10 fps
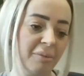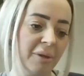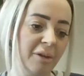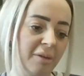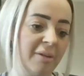
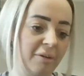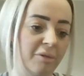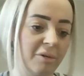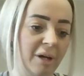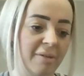with third sector
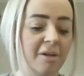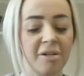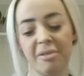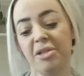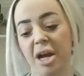
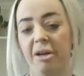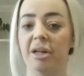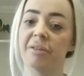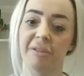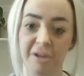organisations,
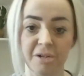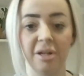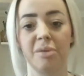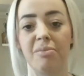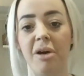charities and social
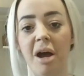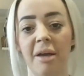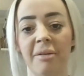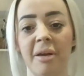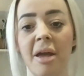
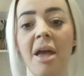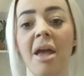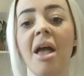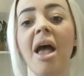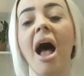enterprise
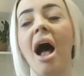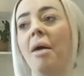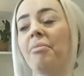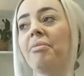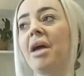
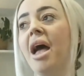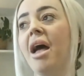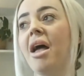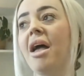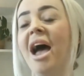
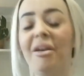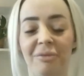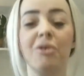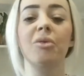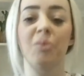out
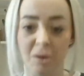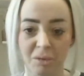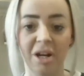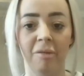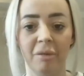of goodwill
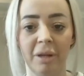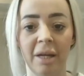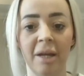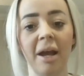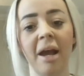
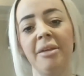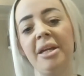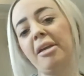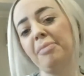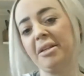generally, and the
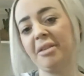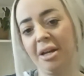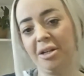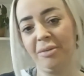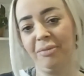
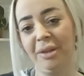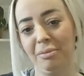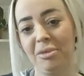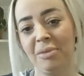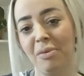expectation for
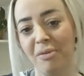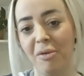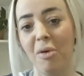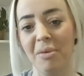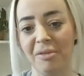them to
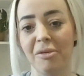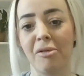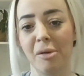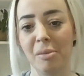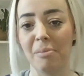perform as a
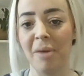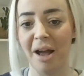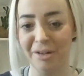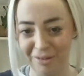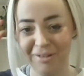recruitment
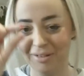partner